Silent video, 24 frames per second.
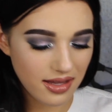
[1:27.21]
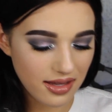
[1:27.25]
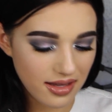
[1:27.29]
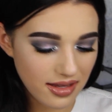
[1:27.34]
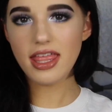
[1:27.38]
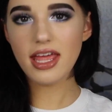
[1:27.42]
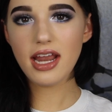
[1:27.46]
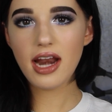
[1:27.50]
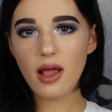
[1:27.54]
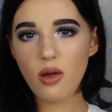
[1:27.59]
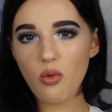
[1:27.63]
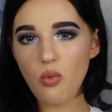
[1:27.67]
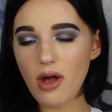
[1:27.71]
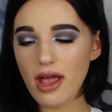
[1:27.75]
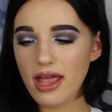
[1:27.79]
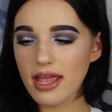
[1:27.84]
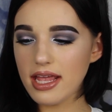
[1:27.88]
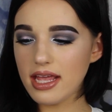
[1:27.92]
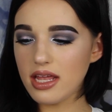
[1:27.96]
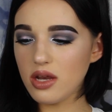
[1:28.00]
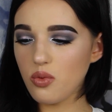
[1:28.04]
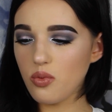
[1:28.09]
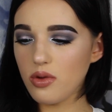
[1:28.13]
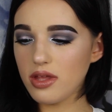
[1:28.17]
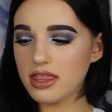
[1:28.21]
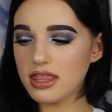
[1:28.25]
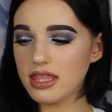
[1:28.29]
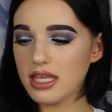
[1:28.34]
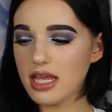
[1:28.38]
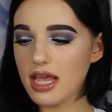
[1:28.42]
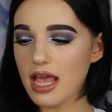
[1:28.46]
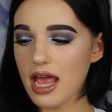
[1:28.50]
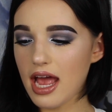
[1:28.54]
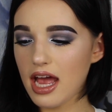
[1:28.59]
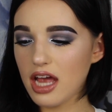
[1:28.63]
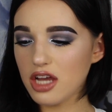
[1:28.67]
And then I went in with
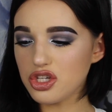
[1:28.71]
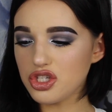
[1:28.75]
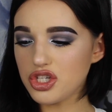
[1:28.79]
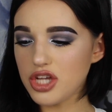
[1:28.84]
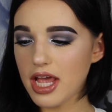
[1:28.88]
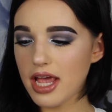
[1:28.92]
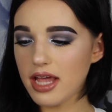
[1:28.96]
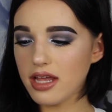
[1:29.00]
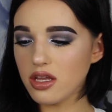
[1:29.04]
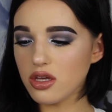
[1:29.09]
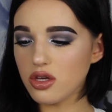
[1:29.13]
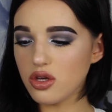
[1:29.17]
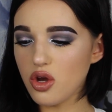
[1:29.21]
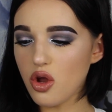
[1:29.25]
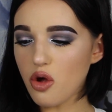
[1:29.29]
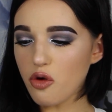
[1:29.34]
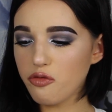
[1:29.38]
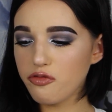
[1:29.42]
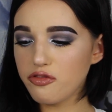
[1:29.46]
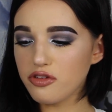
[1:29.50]
the hashtag no